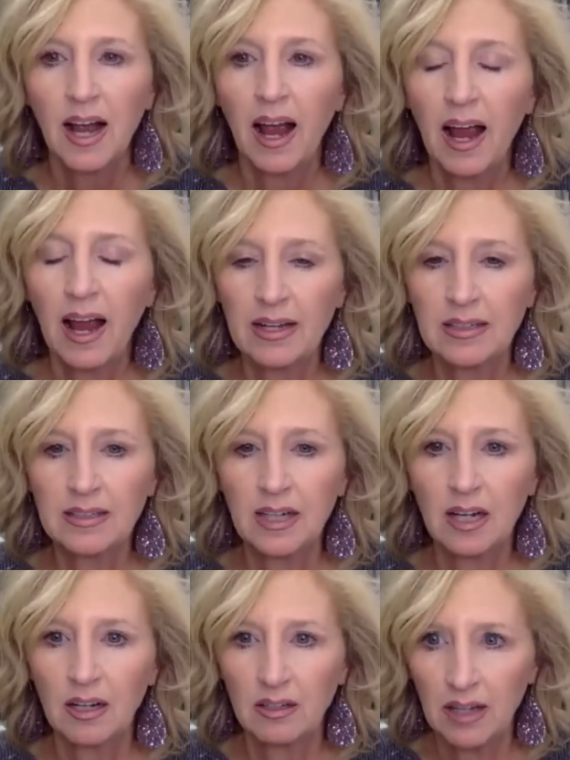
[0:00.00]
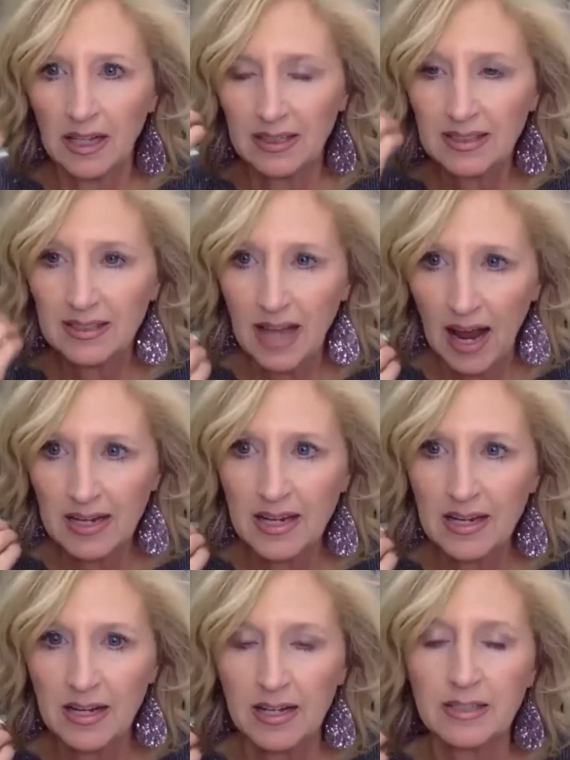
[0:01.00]
and
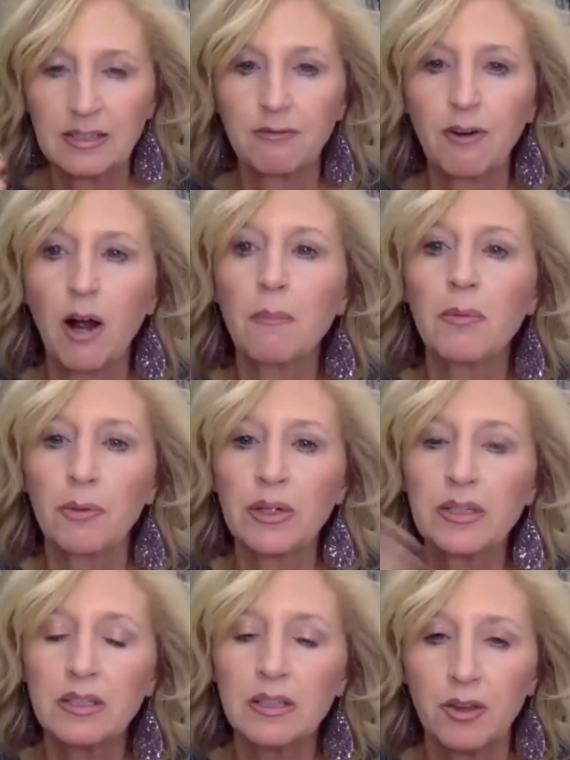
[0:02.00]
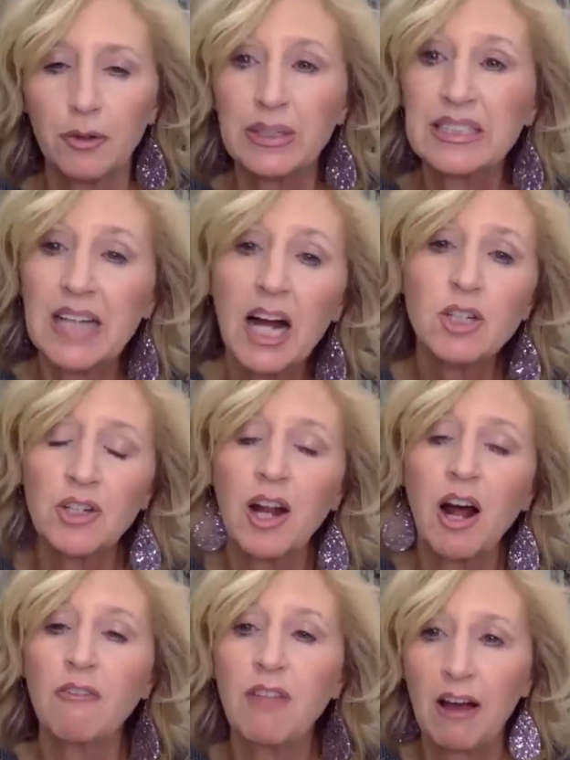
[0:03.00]
sagginess from the reduction
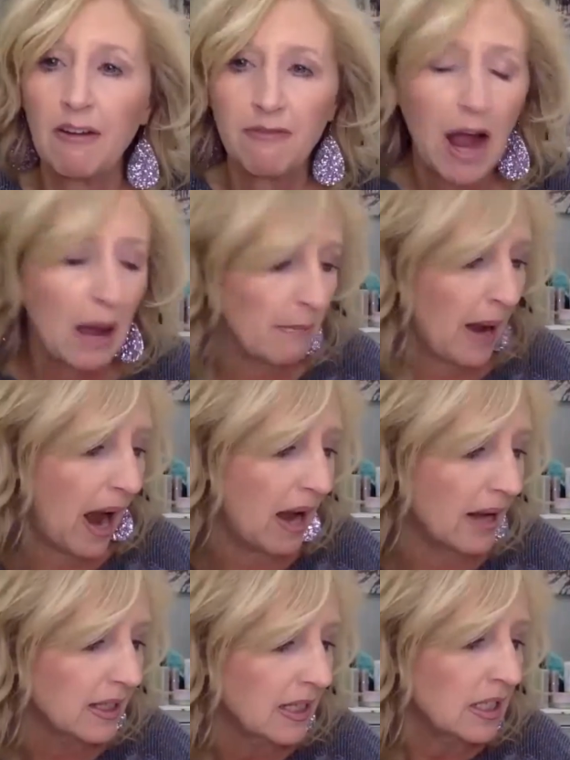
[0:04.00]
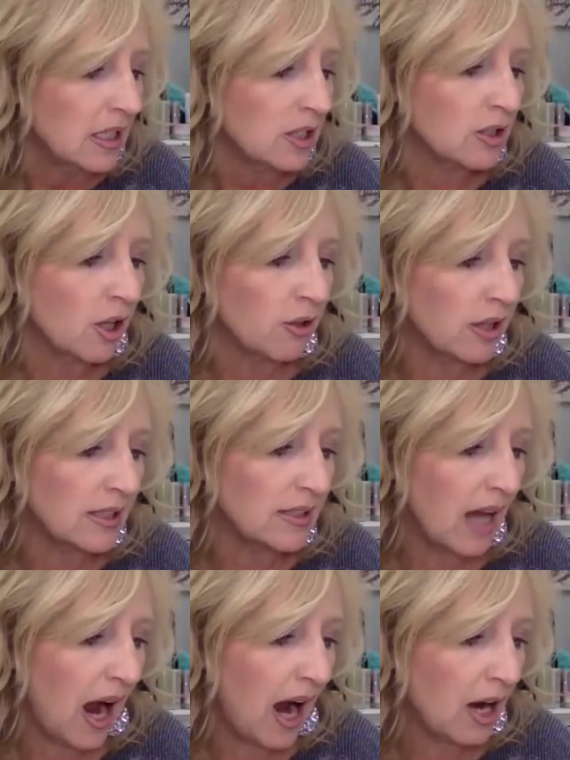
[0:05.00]
of that fat pad. So this
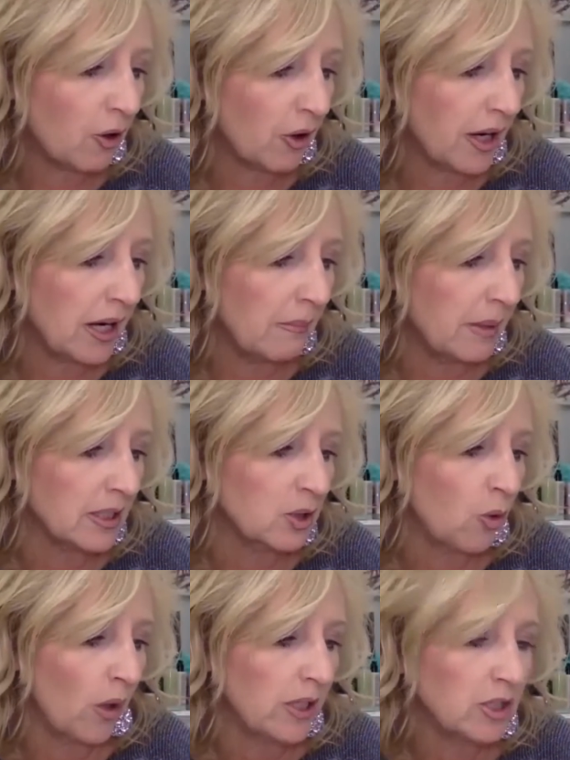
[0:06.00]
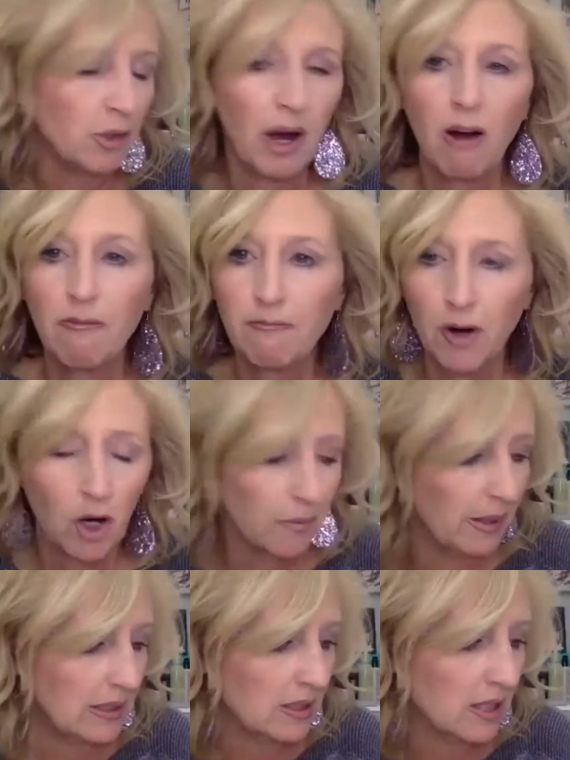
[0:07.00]
eye cream is going to help
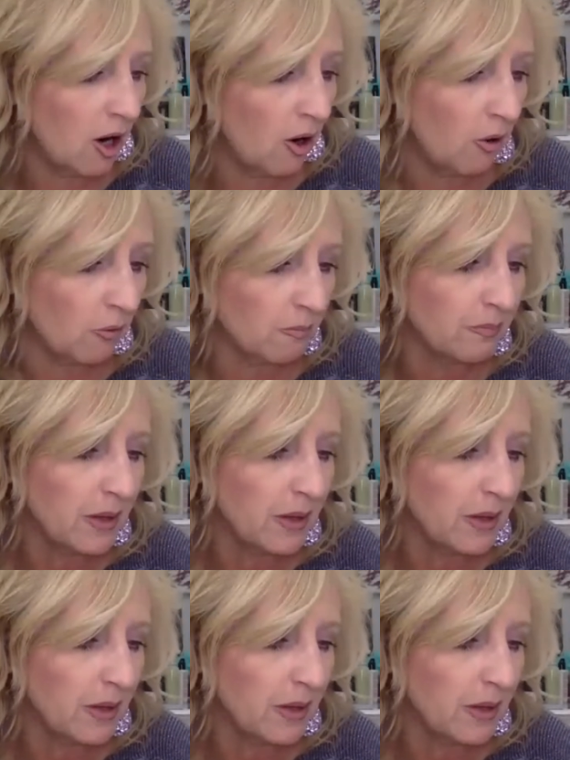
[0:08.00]
firm and tone.